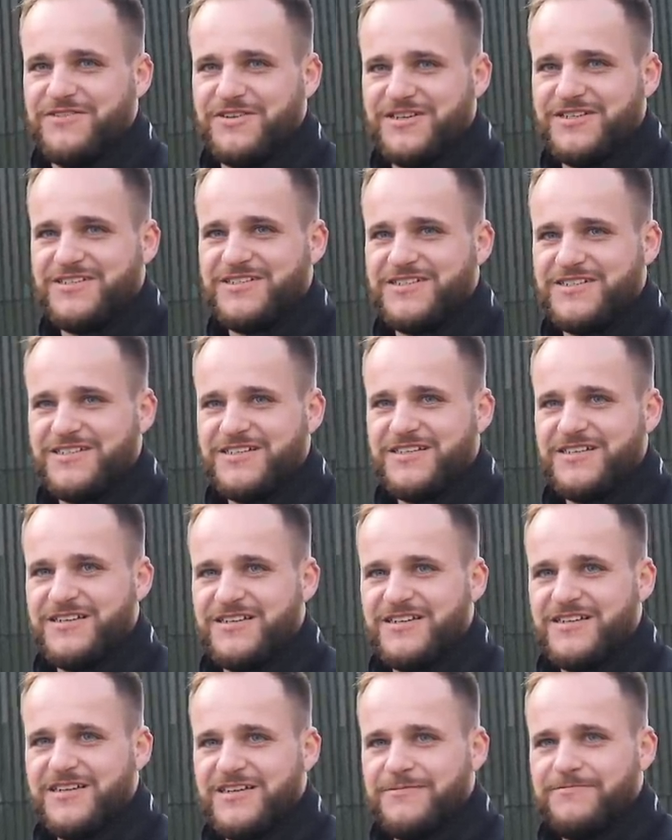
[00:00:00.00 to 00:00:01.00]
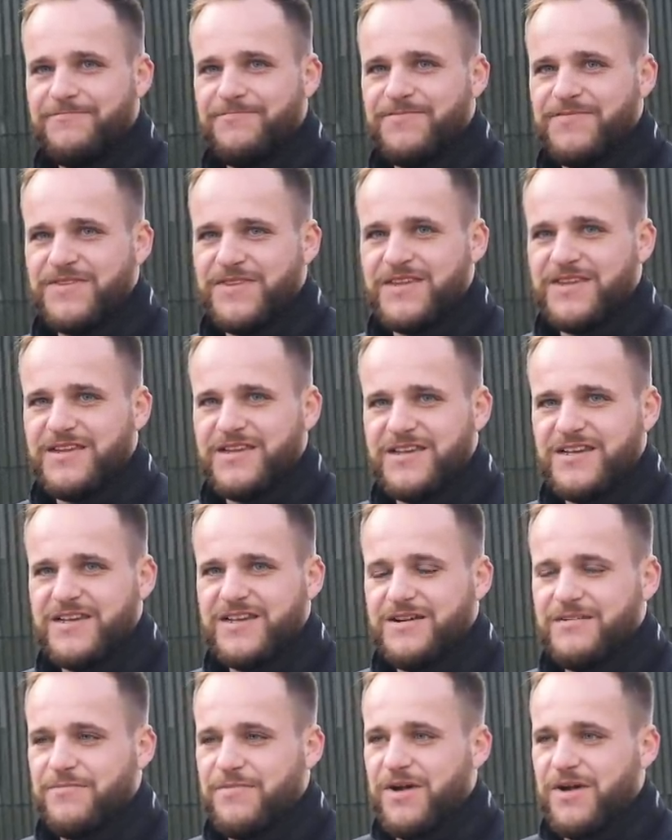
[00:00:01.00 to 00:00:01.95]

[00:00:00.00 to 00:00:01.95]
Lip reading: Is that generally your sort of stock profile then?